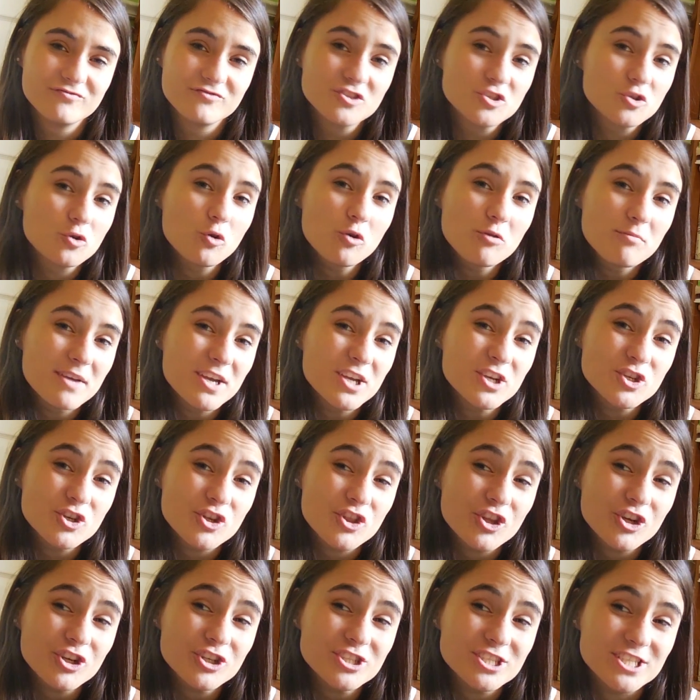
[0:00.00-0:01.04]
school makes you
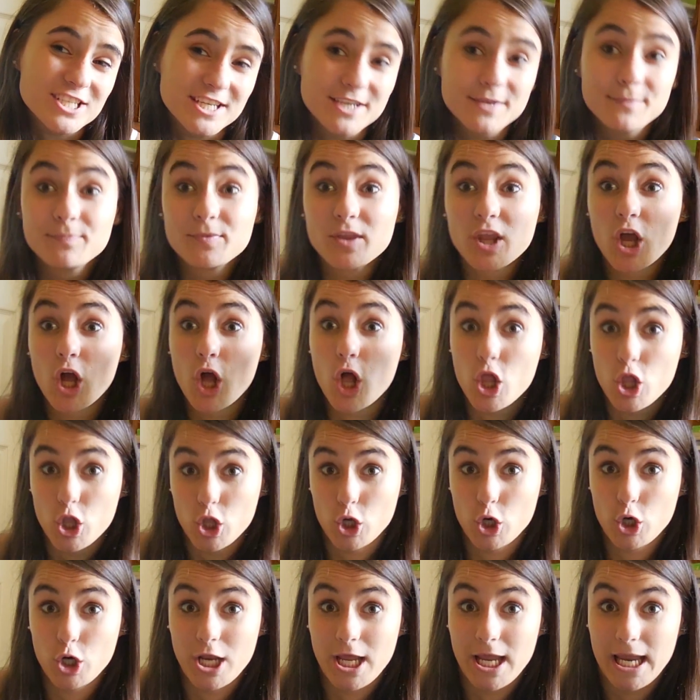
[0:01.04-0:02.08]
thirsty.
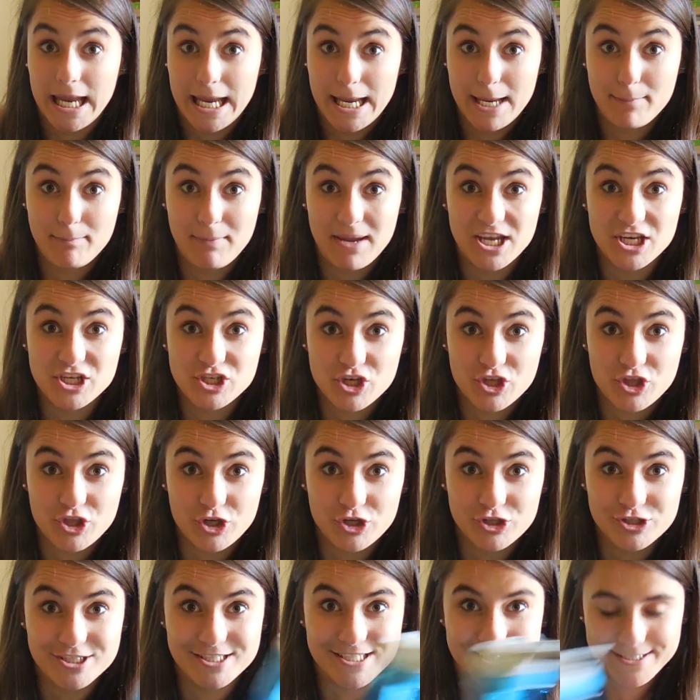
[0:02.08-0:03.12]
Learning makes you
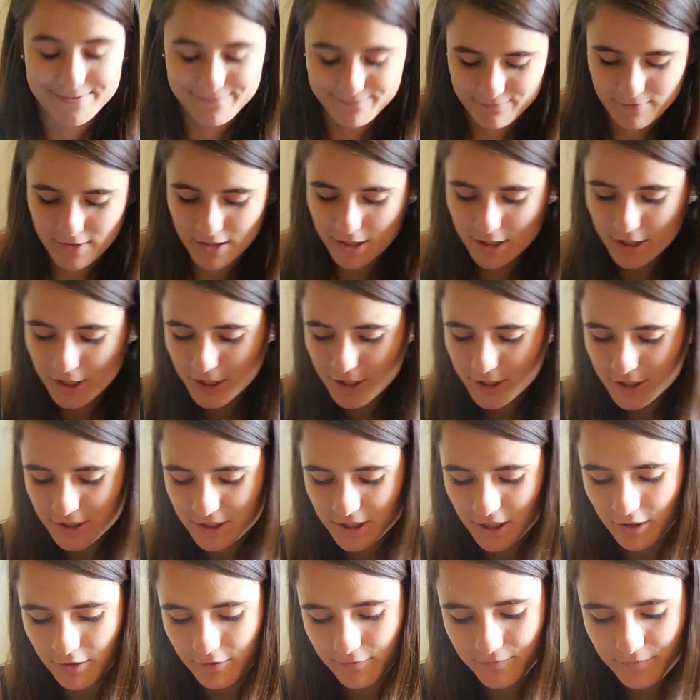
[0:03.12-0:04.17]
thirsty.
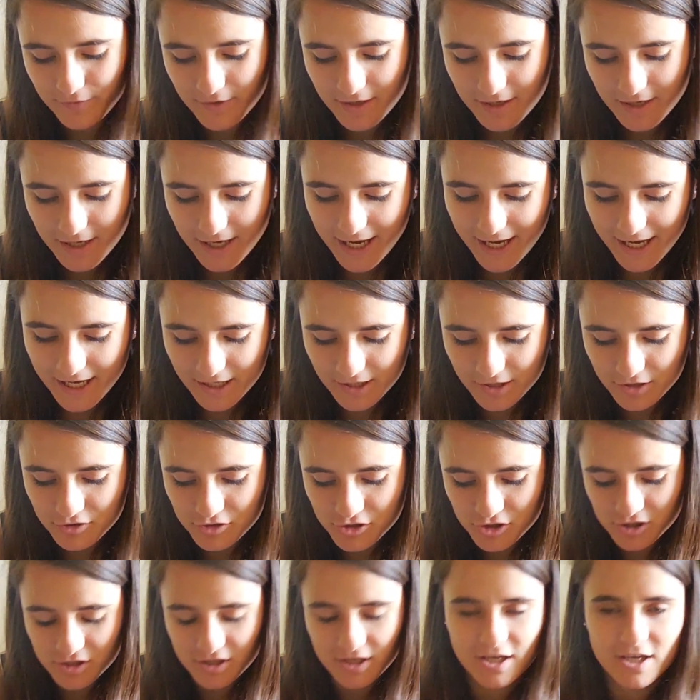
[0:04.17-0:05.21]
So I
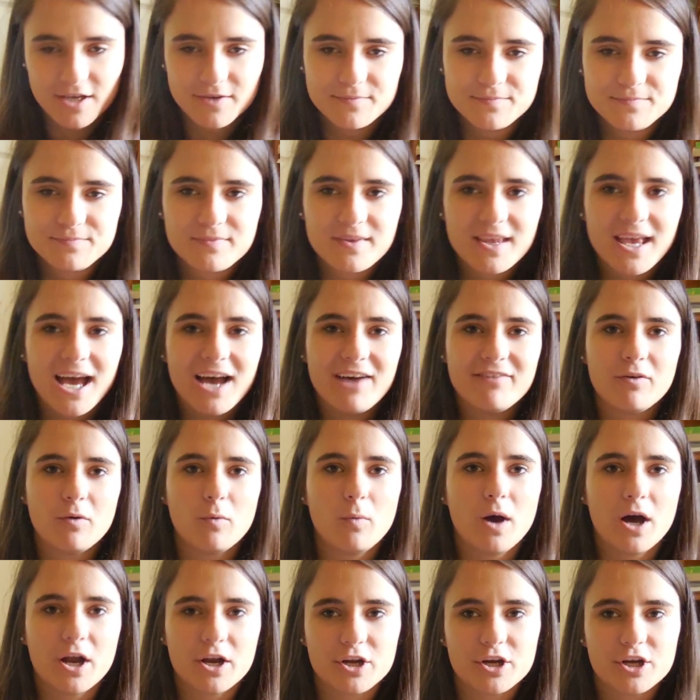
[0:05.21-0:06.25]
usually have a
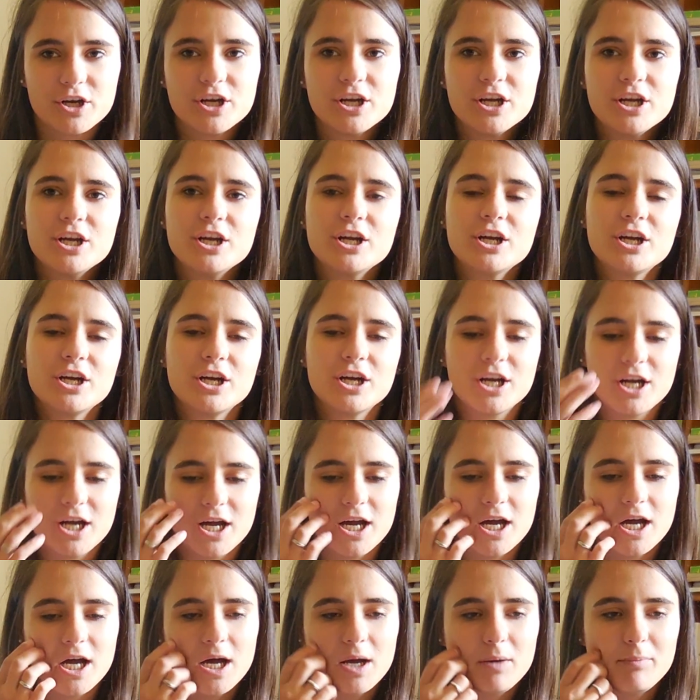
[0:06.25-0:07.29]
water
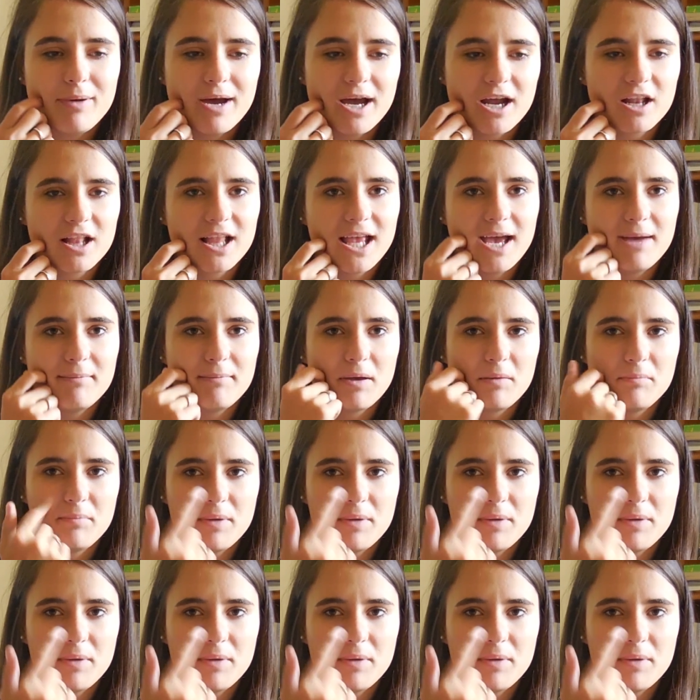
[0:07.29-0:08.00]
bottle at my